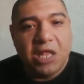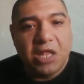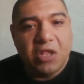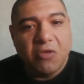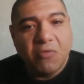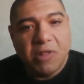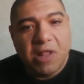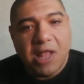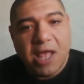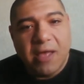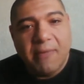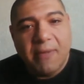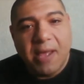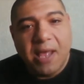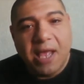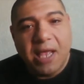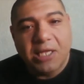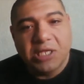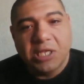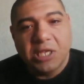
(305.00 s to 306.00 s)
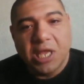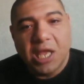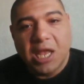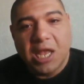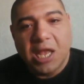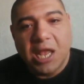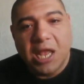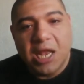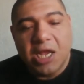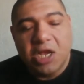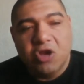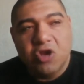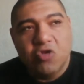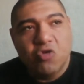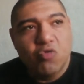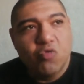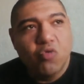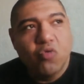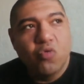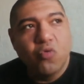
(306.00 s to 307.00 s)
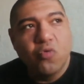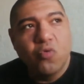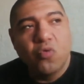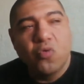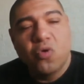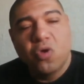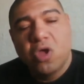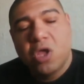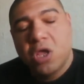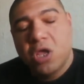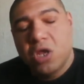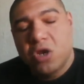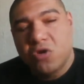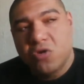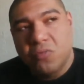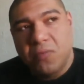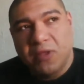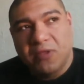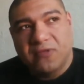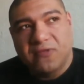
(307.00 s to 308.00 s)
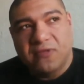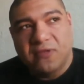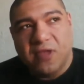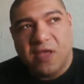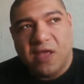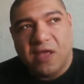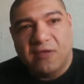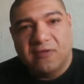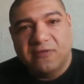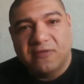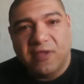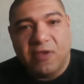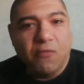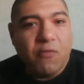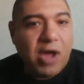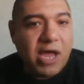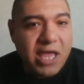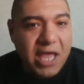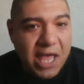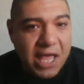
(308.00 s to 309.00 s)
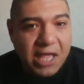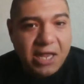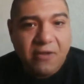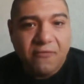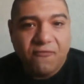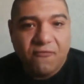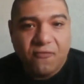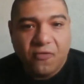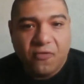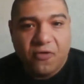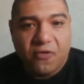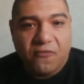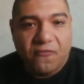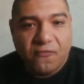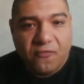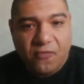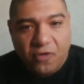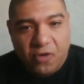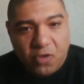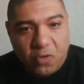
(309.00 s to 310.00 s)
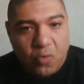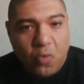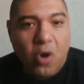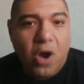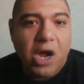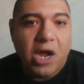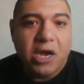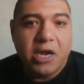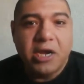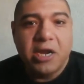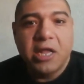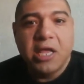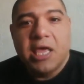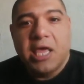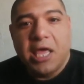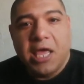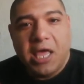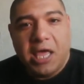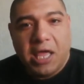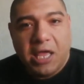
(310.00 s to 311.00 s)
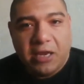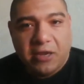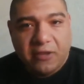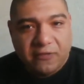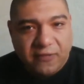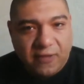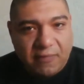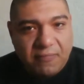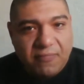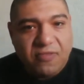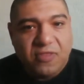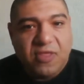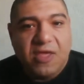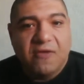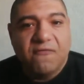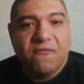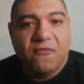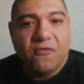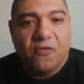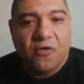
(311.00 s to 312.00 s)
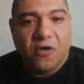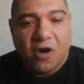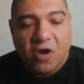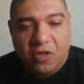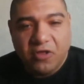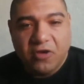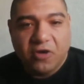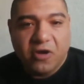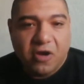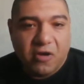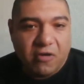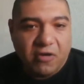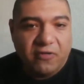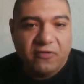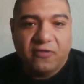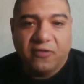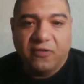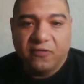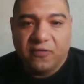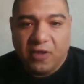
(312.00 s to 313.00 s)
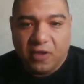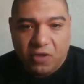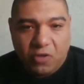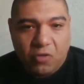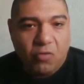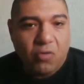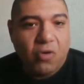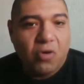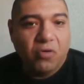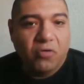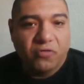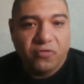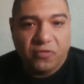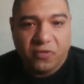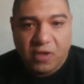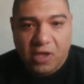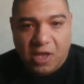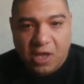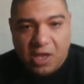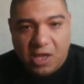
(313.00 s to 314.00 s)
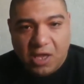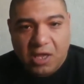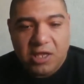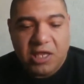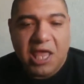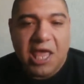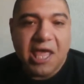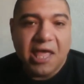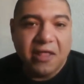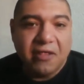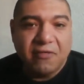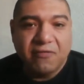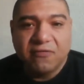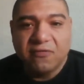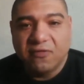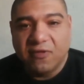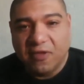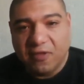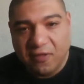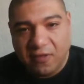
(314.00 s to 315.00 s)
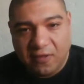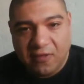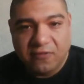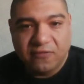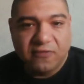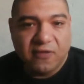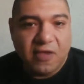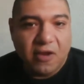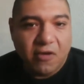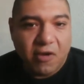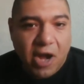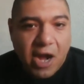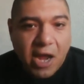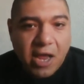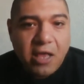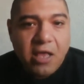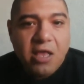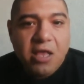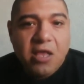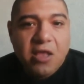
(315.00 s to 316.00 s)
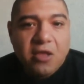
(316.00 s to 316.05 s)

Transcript: and you will have a, a, a new Nubits uh, CYN for, for yuan and, and, the same thing for other currencies, the euros, the yens, etc.